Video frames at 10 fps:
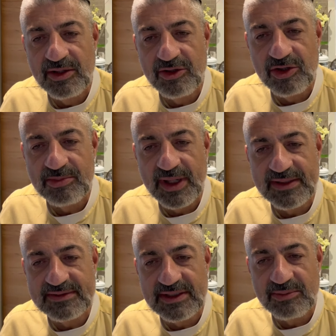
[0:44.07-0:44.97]
who might
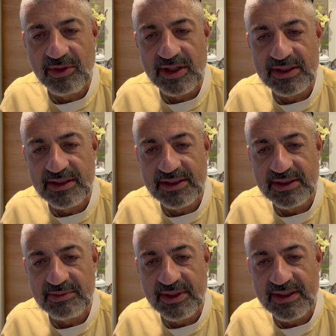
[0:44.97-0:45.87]
see more clearly
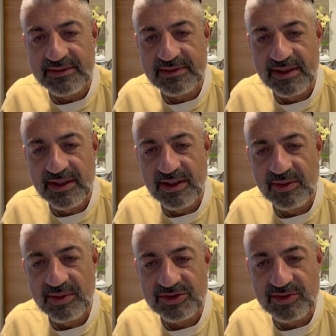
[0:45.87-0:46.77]
in ways
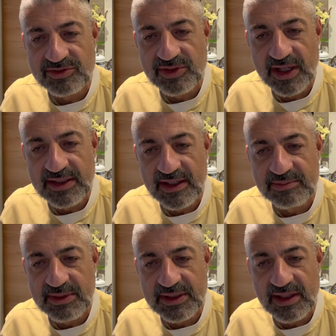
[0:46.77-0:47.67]
which Christianity has
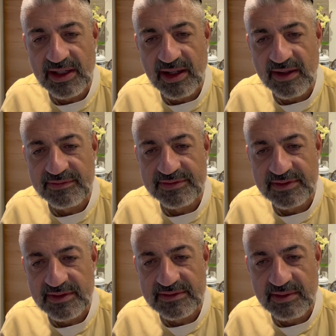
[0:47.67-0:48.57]
been cut off
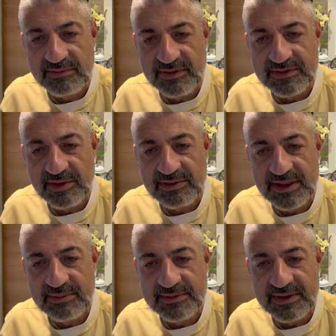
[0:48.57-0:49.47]
some of its own
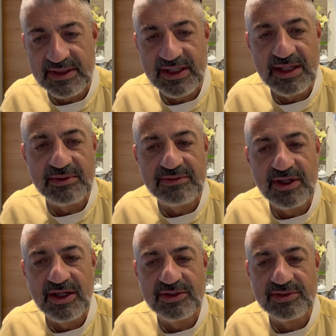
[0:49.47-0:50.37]
limbs in the name of
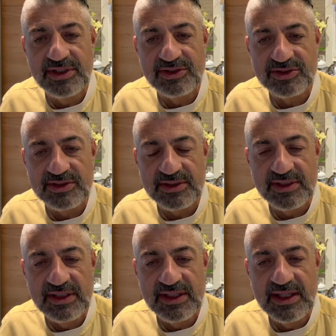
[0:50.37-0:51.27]
tradition.
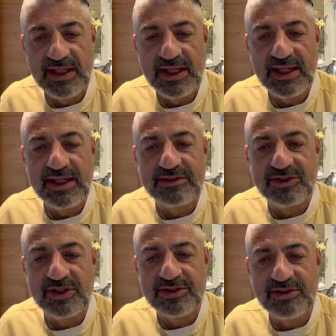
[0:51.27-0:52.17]
It is
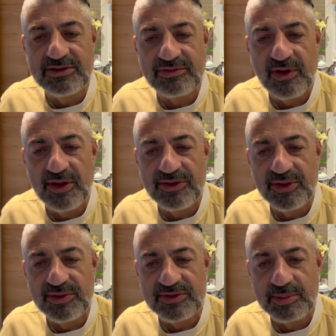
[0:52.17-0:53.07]
good news for all
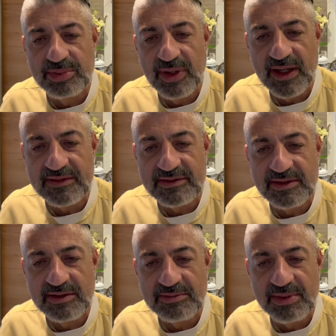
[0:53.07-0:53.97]
those oppressed
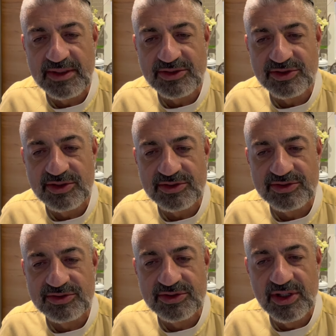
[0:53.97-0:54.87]
by the church,